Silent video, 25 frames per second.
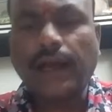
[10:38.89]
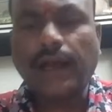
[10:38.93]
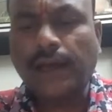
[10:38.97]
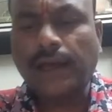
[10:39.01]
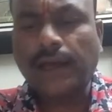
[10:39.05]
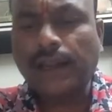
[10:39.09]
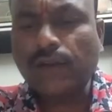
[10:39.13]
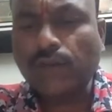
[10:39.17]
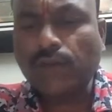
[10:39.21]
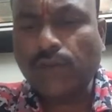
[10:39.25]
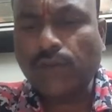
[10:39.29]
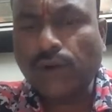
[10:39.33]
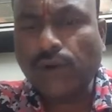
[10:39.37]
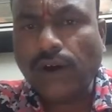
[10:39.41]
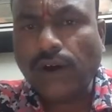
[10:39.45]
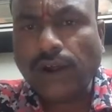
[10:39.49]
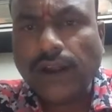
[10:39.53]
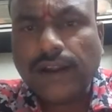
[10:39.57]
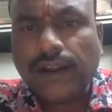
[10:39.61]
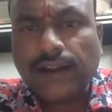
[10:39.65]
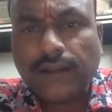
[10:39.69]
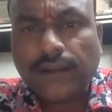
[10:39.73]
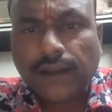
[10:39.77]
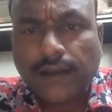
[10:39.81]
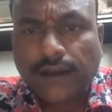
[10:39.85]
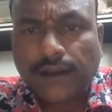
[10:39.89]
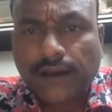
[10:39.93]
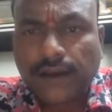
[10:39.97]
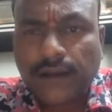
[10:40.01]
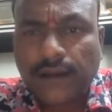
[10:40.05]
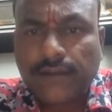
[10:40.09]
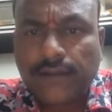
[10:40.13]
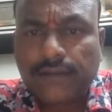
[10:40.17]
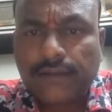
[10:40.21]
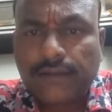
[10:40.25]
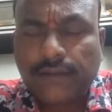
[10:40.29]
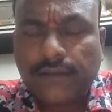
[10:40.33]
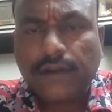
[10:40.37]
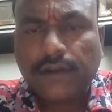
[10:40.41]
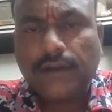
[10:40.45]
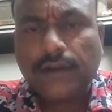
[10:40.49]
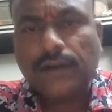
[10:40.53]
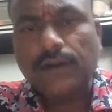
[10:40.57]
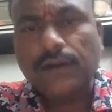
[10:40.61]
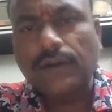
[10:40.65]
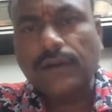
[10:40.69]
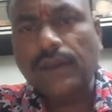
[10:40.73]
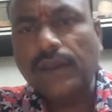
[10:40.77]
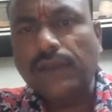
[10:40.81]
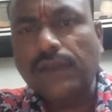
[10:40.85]
And water,
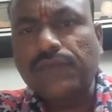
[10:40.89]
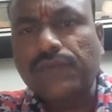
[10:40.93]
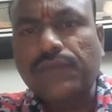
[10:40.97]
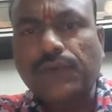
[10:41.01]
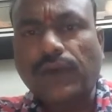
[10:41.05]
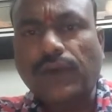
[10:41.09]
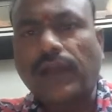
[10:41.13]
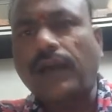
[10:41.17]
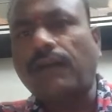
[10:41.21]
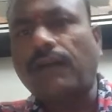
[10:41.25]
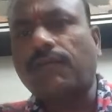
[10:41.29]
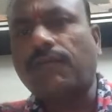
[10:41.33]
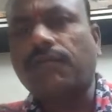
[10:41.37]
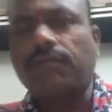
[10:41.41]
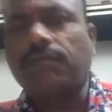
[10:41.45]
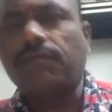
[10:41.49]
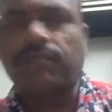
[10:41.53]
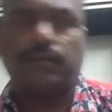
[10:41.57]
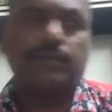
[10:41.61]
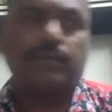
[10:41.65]
if you have